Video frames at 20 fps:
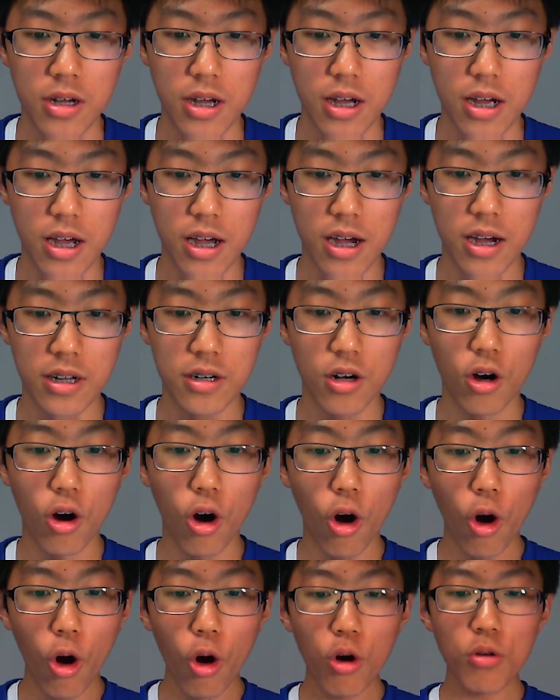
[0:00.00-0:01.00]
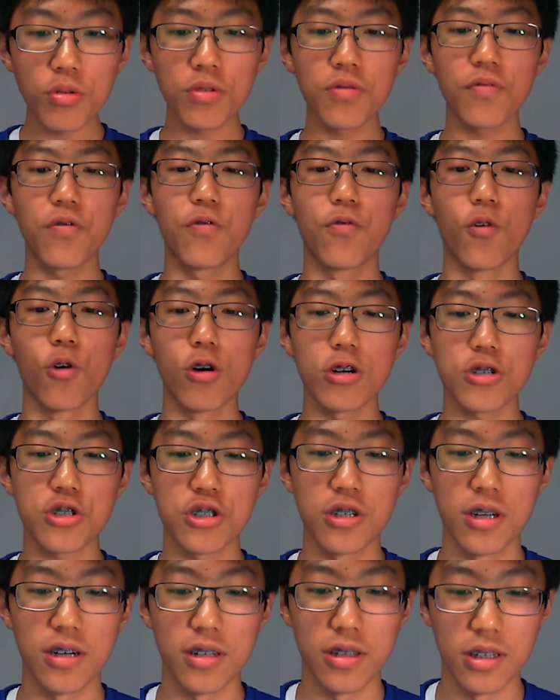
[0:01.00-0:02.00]
And,
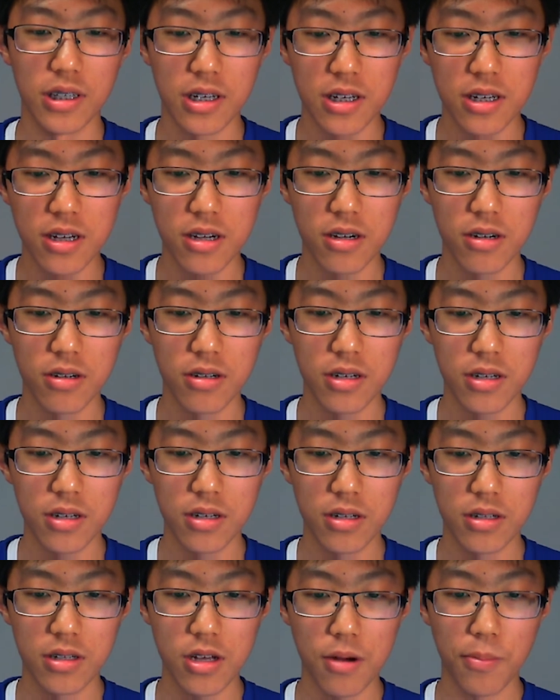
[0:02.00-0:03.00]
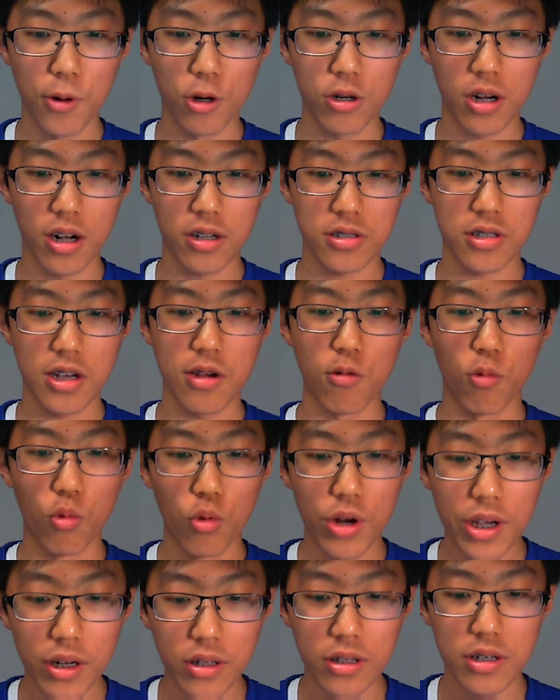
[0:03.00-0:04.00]
unfortunately, the opponent has a
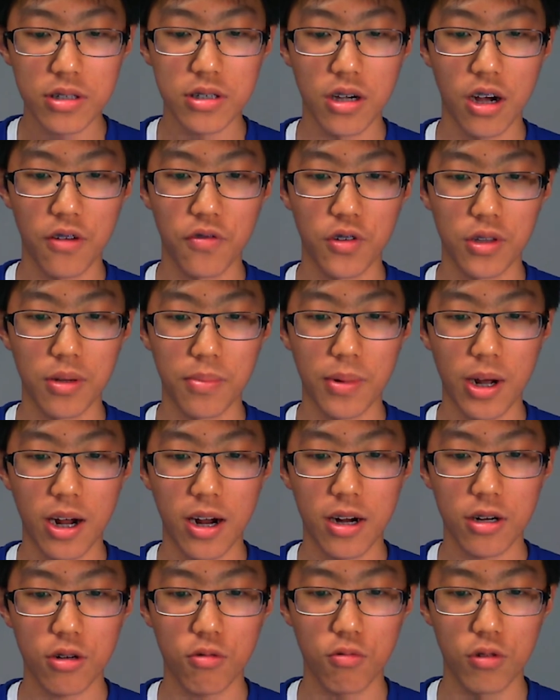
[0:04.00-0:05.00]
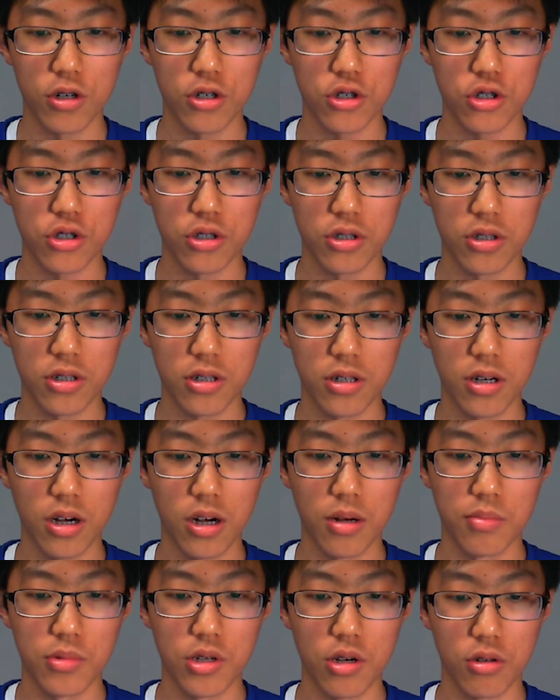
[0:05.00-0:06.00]
Wigglytuff at the back, which the
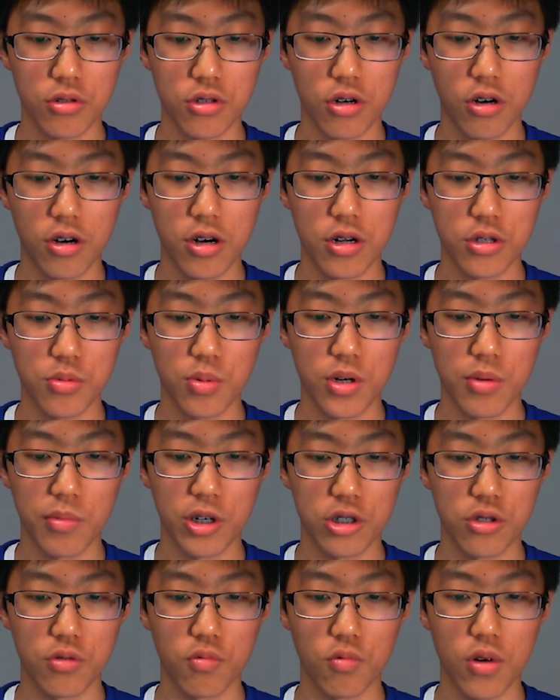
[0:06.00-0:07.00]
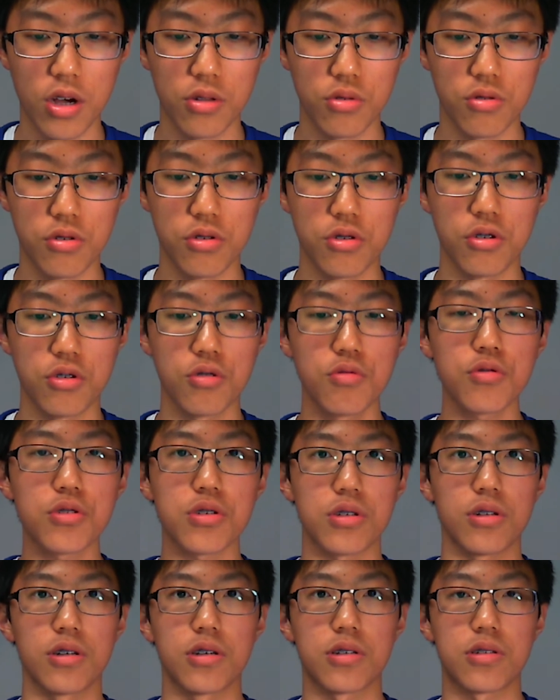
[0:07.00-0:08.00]
Altaria is pretty much rendered
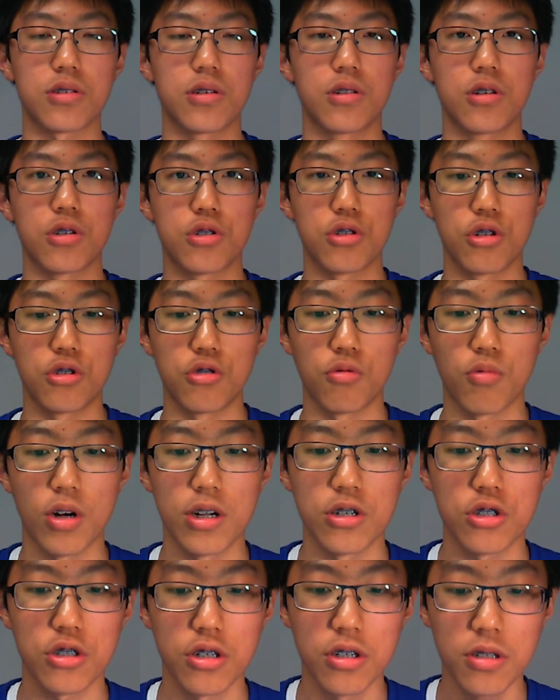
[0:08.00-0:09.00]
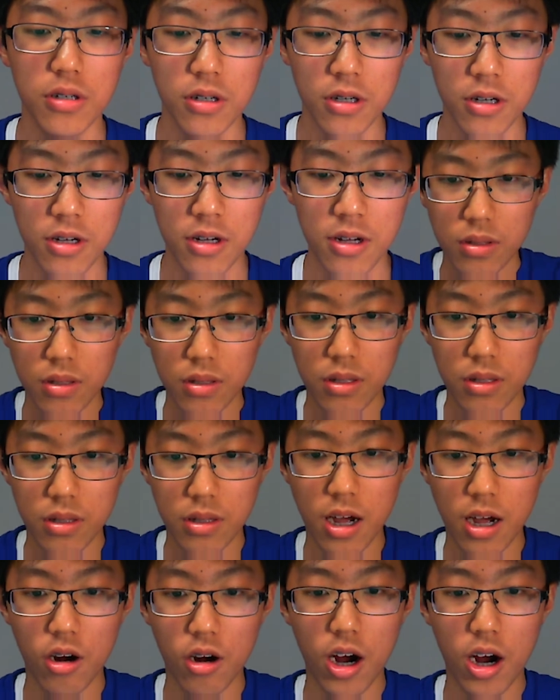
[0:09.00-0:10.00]
useless in this situation.
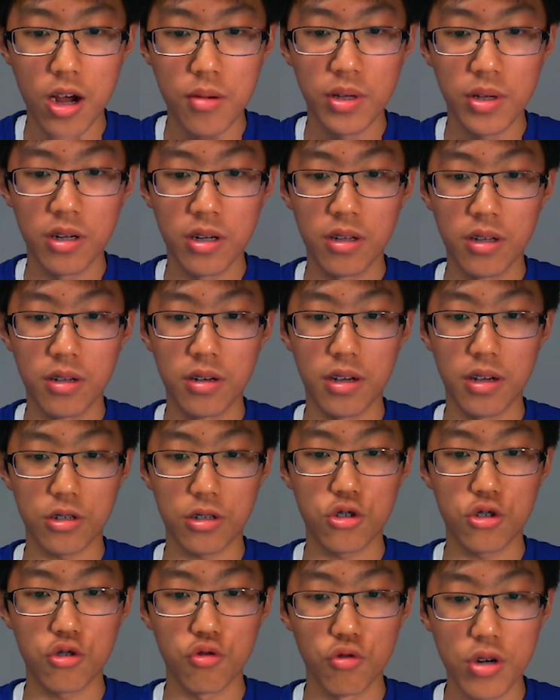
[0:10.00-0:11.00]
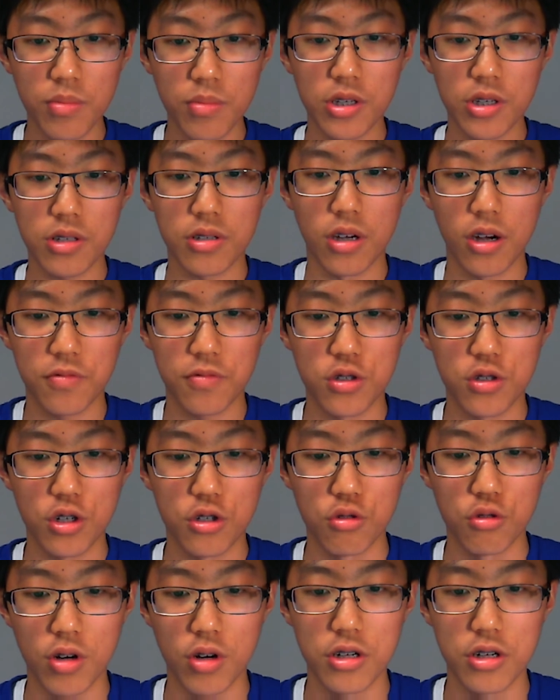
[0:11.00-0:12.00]
Now, I'm in an extremely tough
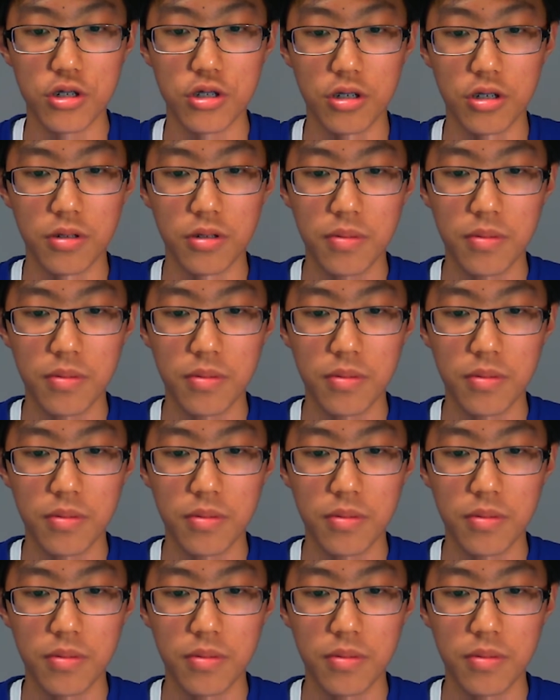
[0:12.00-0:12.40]
situation.